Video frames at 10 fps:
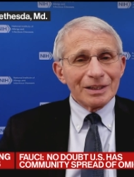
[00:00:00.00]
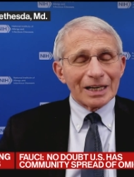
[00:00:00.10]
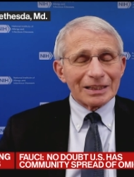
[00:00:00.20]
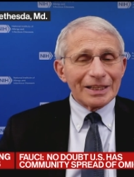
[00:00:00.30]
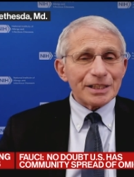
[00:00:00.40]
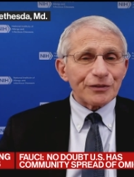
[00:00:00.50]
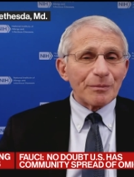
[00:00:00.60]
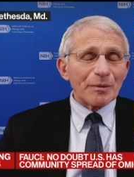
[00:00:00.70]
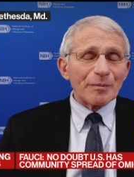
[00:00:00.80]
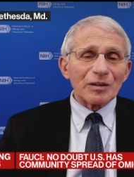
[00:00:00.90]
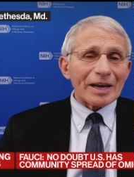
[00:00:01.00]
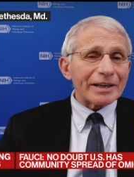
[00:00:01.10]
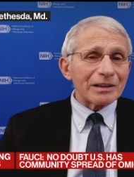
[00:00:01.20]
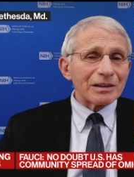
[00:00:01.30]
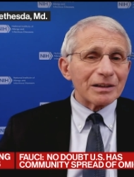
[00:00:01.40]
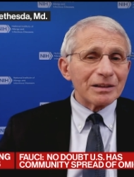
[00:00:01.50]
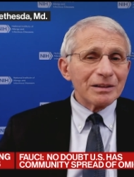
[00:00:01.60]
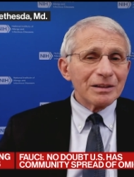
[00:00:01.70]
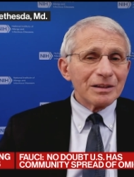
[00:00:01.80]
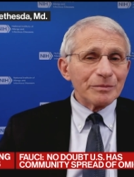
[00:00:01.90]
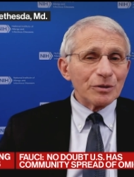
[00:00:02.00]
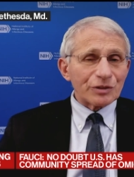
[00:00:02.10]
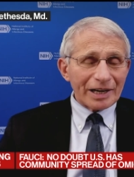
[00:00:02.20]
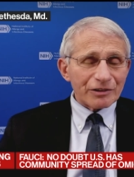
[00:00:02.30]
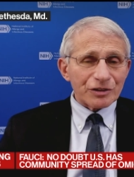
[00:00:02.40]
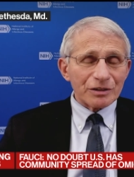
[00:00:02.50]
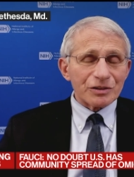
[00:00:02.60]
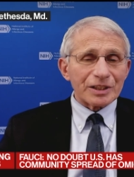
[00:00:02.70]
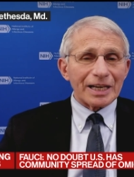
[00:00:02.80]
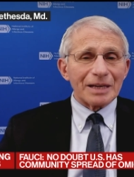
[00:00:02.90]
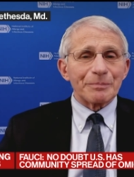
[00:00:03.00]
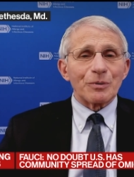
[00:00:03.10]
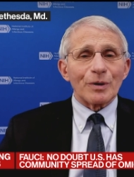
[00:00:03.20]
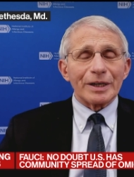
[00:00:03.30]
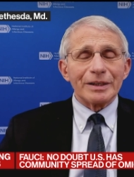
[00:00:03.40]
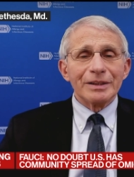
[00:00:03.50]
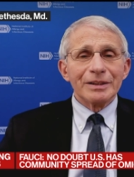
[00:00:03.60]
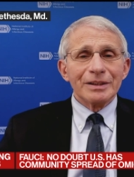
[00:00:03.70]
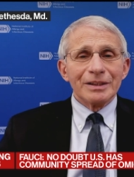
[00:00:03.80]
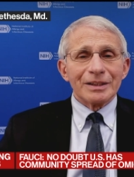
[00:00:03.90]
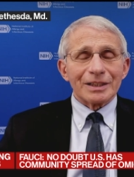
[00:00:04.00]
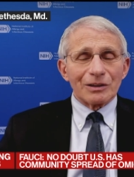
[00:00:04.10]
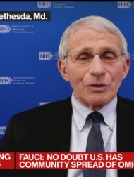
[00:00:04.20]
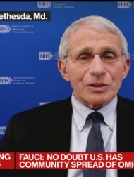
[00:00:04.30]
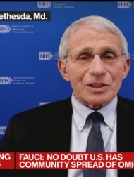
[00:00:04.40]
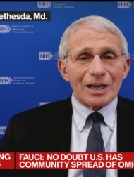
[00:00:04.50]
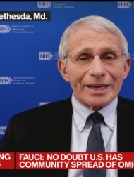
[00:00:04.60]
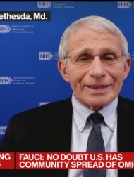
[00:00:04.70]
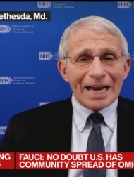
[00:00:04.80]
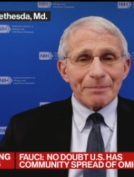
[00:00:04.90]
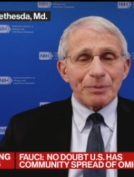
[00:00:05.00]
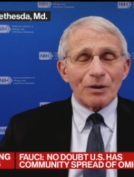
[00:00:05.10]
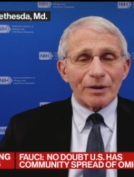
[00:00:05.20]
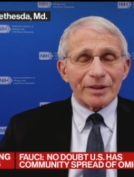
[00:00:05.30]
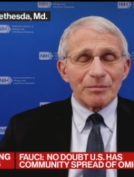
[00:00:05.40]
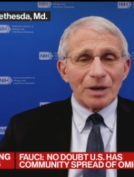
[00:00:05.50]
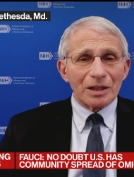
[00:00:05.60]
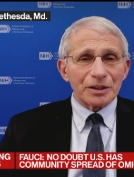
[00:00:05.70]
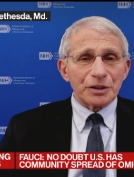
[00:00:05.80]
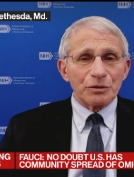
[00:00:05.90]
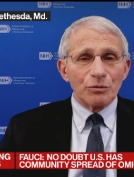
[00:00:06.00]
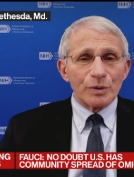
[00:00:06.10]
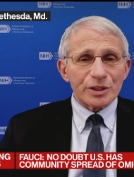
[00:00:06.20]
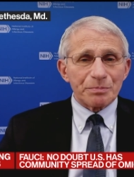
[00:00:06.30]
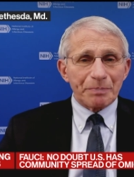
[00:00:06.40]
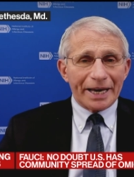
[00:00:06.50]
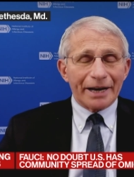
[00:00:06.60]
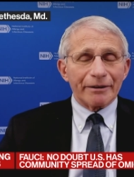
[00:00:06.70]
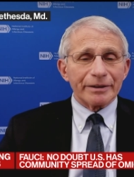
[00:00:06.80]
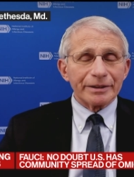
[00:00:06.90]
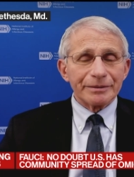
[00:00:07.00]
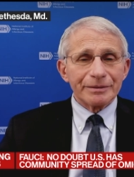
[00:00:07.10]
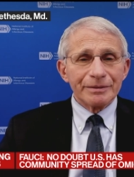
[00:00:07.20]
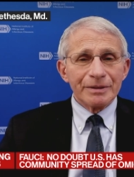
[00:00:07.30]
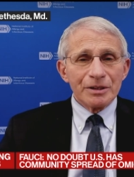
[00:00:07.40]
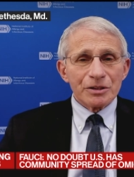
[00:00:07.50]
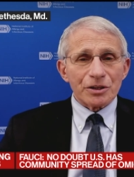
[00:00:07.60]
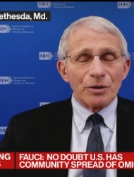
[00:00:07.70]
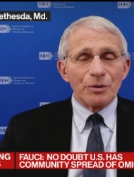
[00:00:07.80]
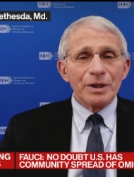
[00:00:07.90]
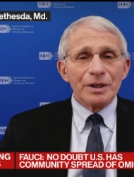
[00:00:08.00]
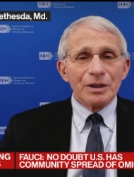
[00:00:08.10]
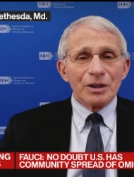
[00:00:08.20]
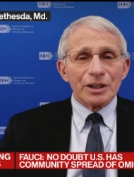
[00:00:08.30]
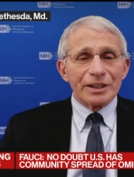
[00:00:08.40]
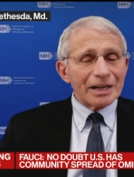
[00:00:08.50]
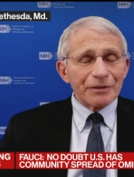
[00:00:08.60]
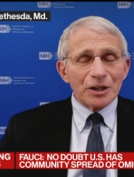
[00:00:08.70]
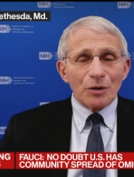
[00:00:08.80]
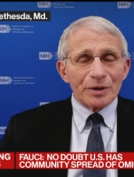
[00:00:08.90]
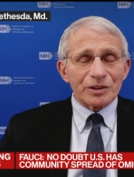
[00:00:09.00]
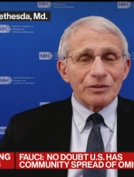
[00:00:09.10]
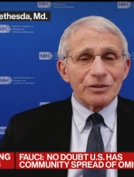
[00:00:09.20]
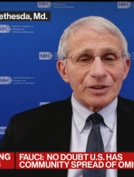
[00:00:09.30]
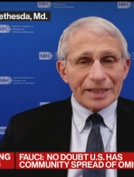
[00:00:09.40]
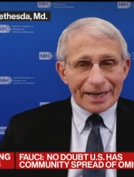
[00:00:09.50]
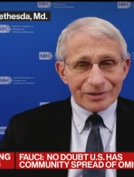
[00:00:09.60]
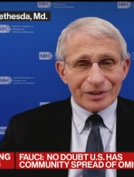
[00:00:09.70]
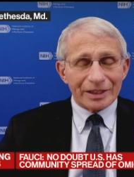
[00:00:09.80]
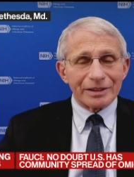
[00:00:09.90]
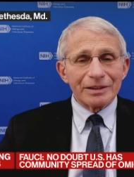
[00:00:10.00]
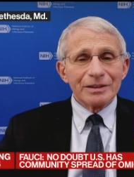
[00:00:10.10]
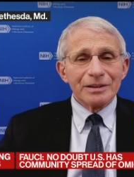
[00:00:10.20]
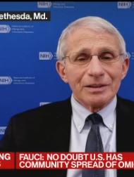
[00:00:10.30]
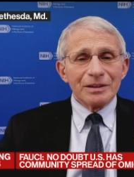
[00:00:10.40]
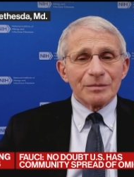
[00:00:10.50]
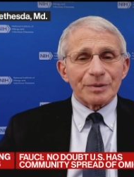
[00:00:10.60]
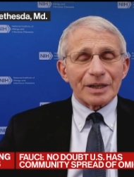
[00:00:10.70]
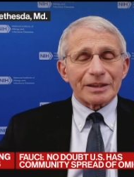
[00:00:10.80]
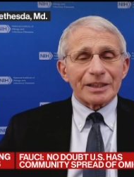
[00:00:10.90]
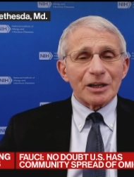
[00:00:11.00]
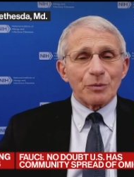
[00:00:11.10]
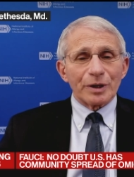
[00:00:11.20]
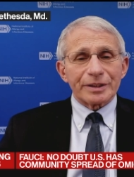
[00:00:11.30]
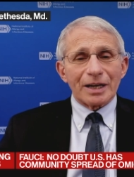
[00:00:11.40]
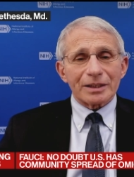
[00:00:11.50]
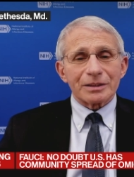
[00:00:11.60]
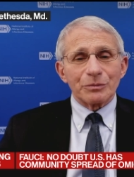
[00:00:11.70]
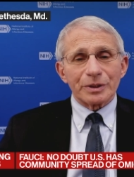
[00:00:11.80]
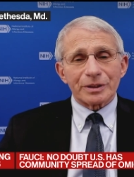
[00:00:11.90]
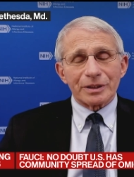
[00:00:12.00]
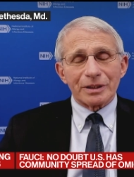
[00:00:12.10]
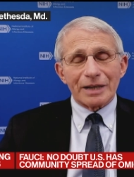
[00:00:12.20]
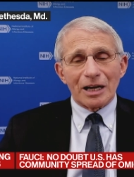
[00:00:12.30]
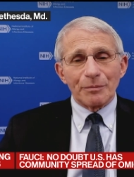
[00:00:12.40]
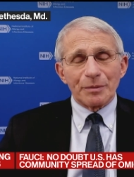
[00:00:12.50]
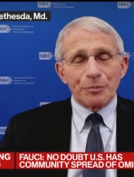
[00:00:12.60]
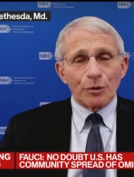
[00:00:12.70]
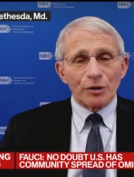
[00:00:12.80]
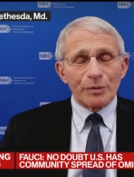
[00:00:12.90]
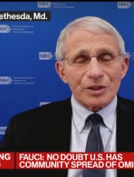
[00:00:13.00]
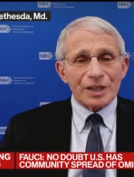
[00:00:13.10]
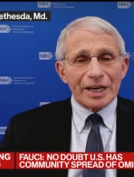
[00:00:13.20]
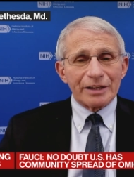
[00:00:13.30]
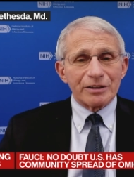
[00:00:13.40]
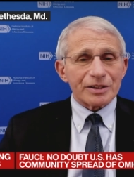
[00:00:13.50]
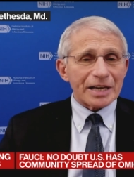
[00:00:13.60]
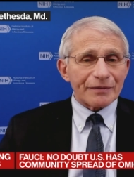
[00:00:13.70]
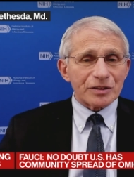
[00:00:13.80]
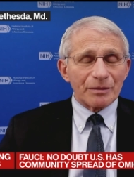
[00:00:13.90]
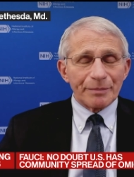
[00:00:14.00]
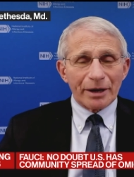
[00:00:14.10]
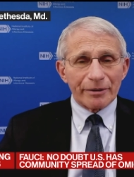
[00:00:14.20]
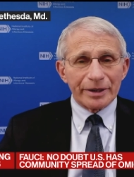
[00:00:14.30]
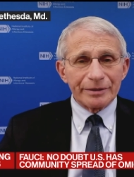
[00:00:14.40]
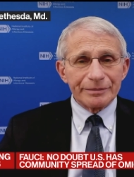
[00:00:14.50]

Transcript: at least from a molecular mutational standpoint, it looks like that part of the molecule was spared. So you never know until you test it. But I think what Dr. with uh, Albert Bourla was saying does have some merit.